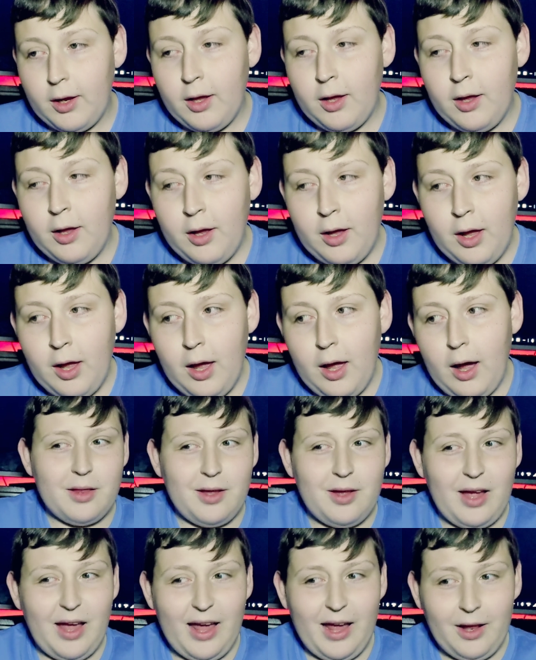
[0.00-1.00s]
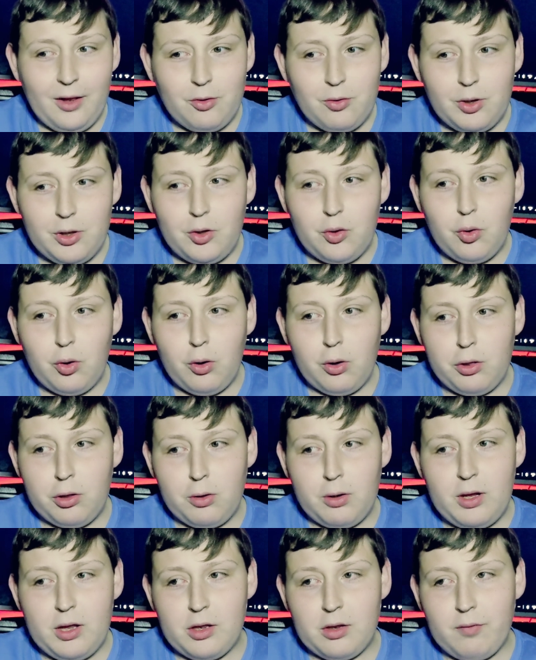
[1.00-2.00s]
it. The Android
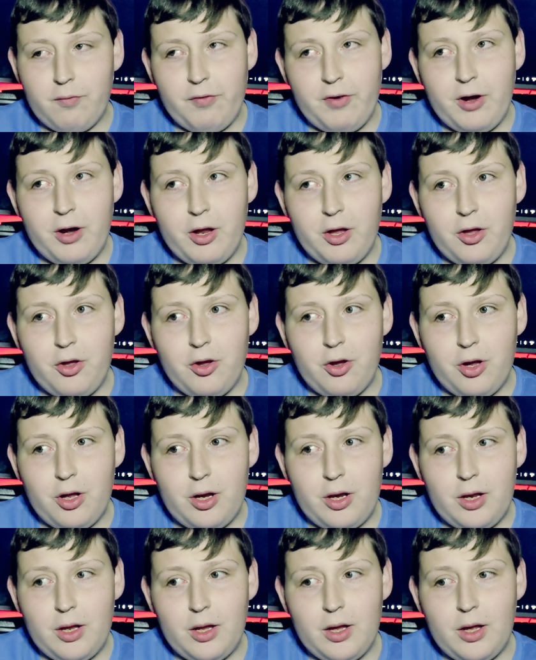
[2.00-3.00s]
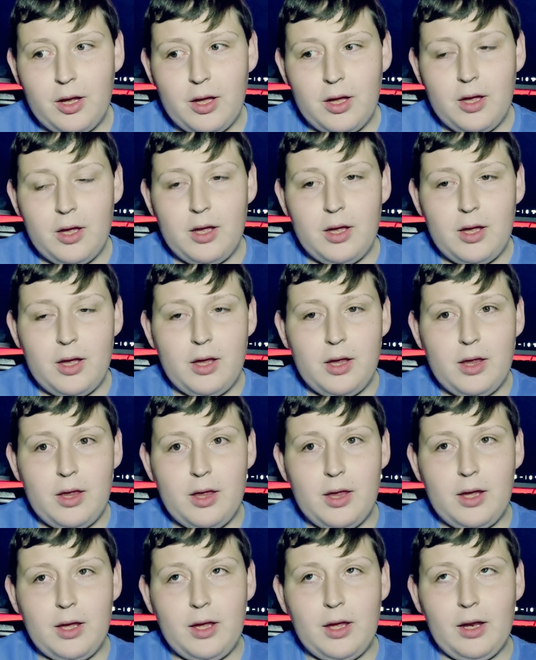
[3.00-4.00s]
cursor isn't very good.
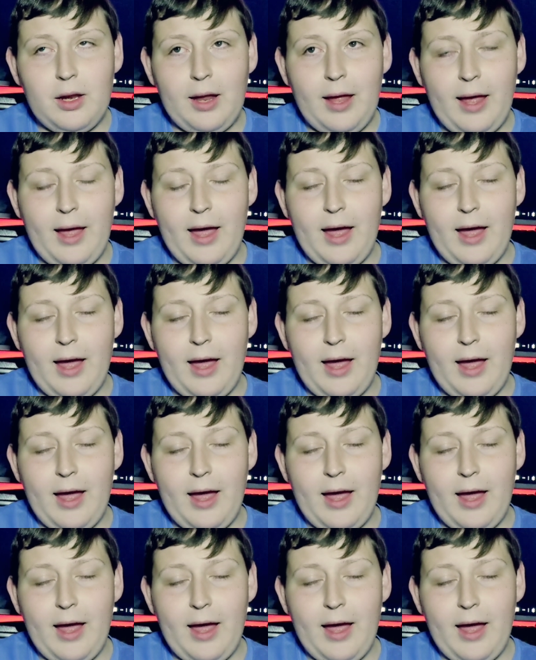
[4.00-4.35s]
It